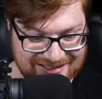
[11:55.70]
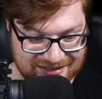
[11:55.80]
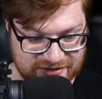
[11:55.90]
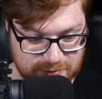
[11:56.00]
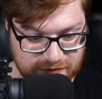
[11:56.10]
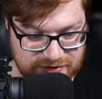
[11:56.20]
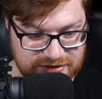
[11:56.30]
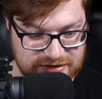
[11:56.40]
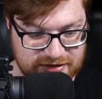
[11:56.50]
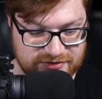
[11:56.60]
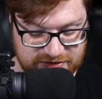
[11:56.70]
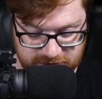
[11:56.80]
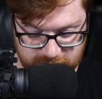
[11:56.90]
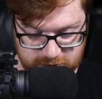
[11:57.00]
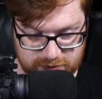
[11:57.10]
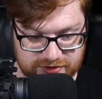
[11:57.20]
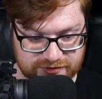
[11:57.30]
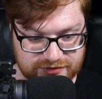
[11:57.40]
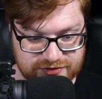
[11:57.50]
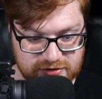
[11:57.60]
Let's move into ext root
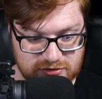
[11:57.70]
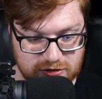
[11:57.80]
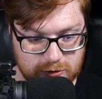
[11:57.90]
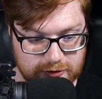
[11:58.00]
0